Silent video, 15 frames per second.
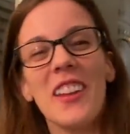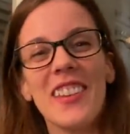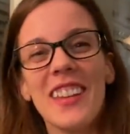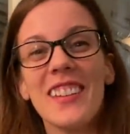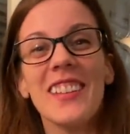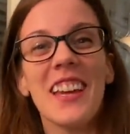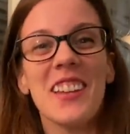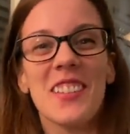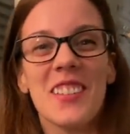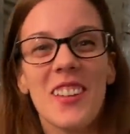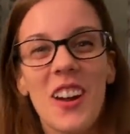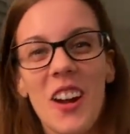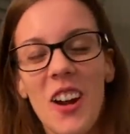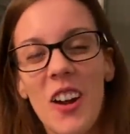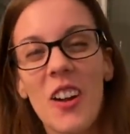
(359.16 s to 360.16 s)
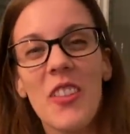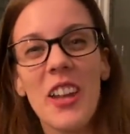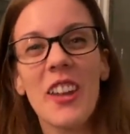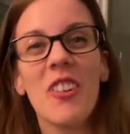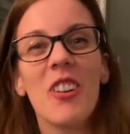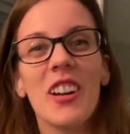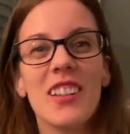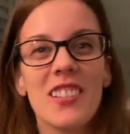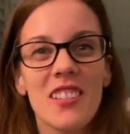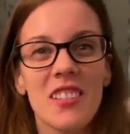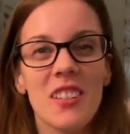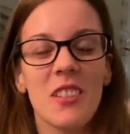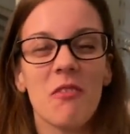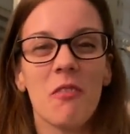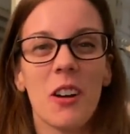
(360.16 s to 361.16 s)
I think are they going to
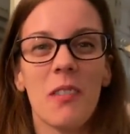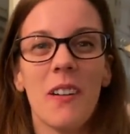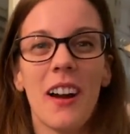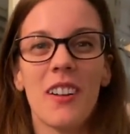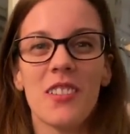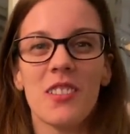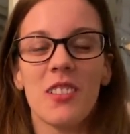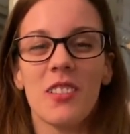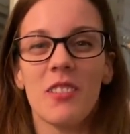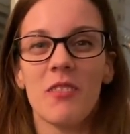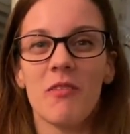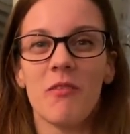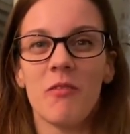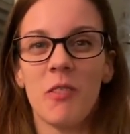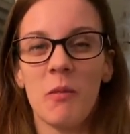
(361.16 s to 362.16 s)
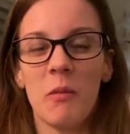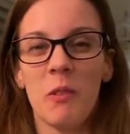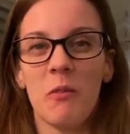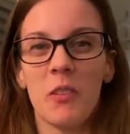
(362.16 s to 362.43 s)
see the farmhouse from the